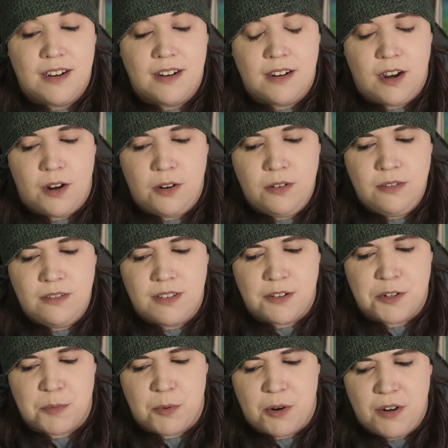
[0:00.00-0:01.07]
Oh,
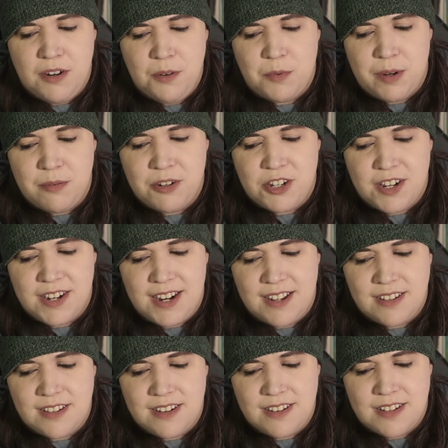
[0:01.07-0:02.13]
there's more? Wei Wuxian
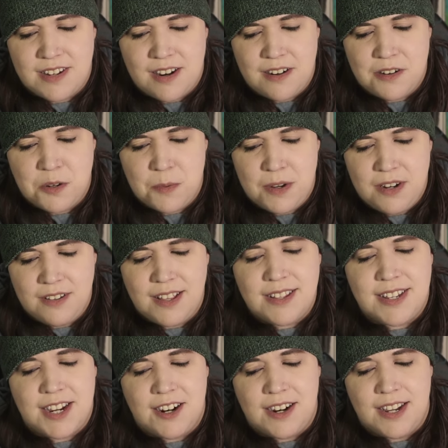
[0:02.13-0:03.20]
asked in astonishment.
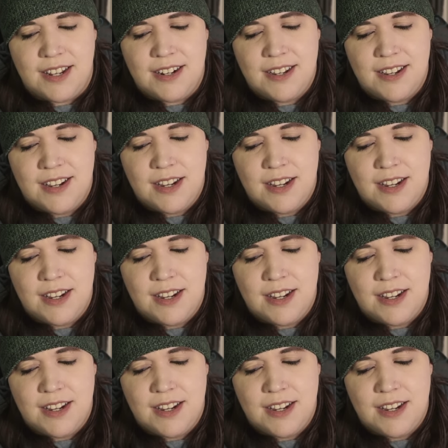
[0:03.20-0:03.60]
Let's hear it.